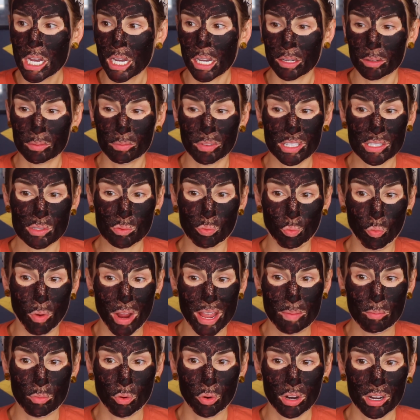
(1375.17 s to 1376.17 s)
I invest
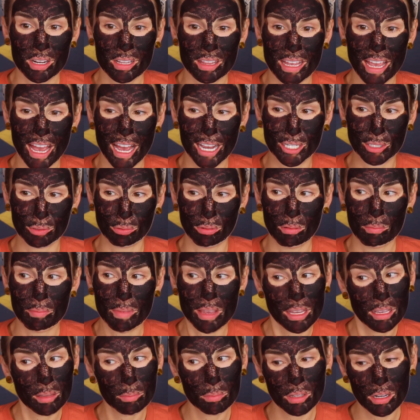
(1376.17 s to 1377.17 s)
way more in the actual
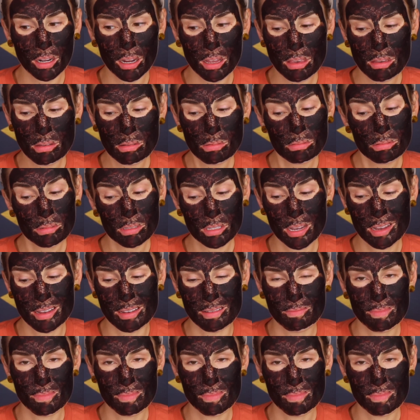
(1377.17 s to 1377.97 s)
makeup that I use.